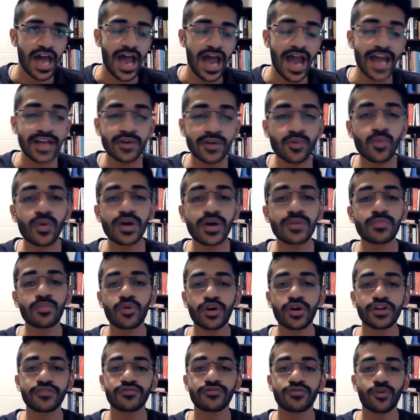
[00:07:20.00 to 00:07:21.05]
At
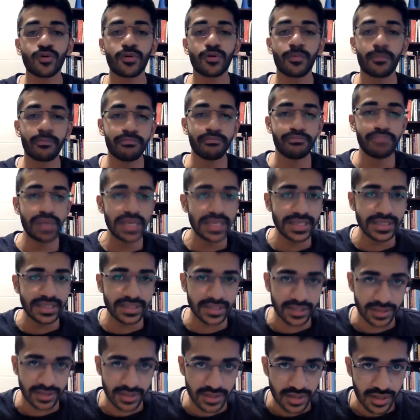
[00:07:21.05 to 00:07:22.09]
1.4
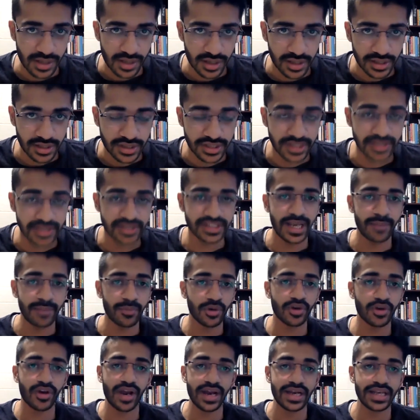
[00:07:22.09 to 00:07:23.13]
billion, the
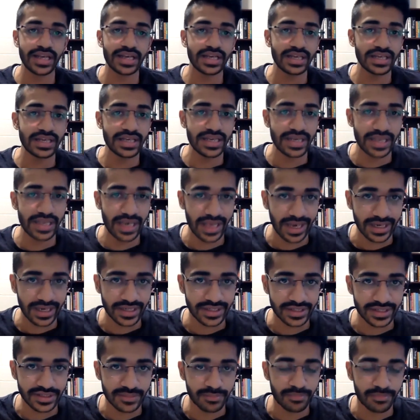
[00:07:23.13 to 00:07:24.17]
democratically
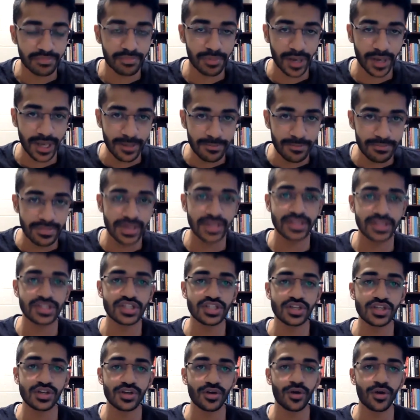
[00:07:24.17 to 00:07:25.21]
elected Prime
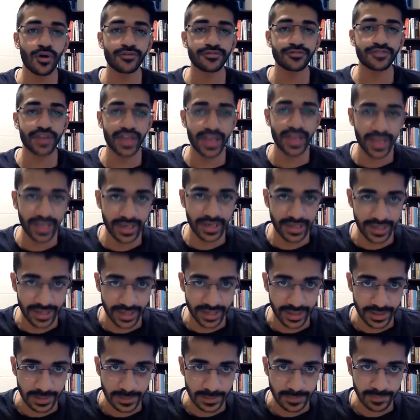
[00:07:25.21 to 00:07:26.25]
Minister of
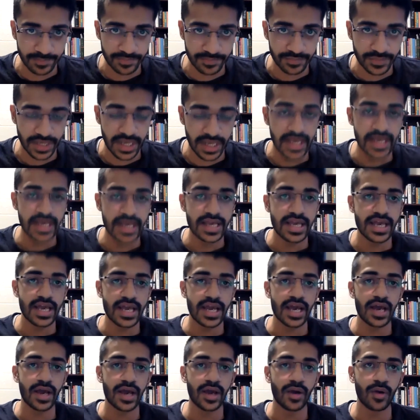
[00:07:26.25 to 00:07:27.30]
India
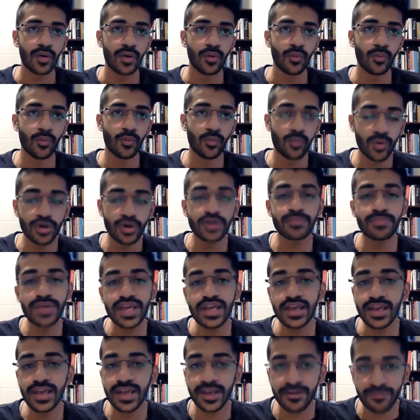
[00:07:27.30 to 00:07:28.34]
would
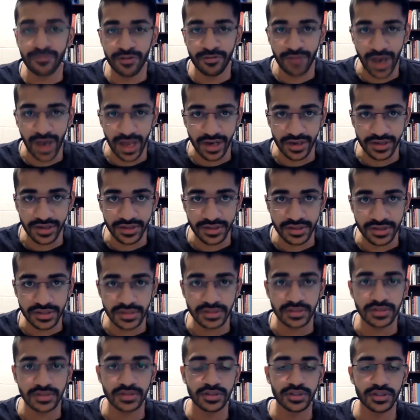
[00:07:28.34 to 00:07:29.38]
be equivalent
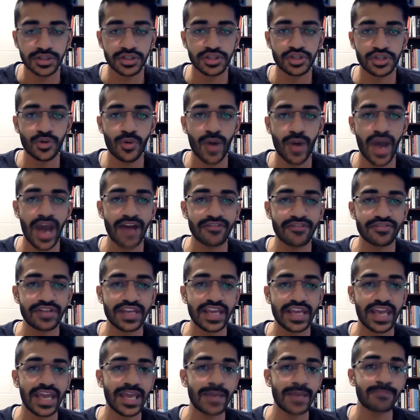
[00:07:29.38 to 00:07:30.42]
to
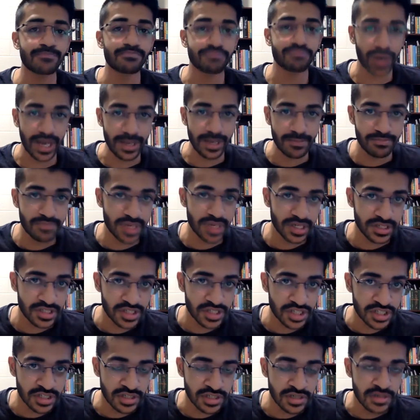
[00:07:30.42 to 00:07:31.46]
having a Prime
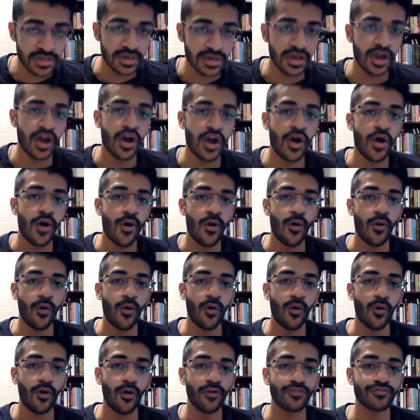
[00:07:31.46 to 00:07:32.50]
Minister
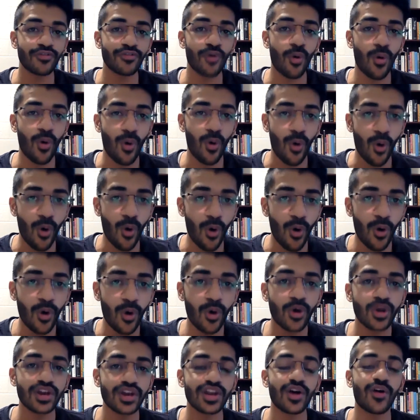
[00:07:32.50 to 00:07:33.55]
of
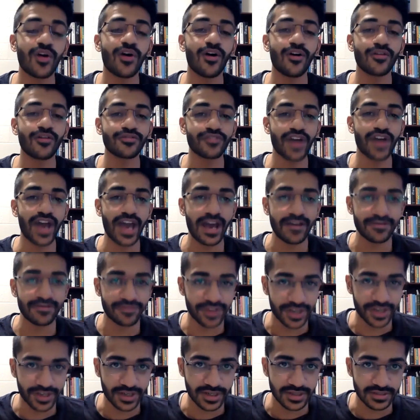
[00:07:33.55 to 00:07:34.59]
all of
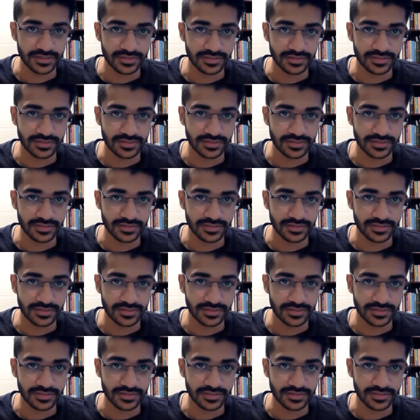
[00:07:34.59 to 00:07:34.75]
Africa,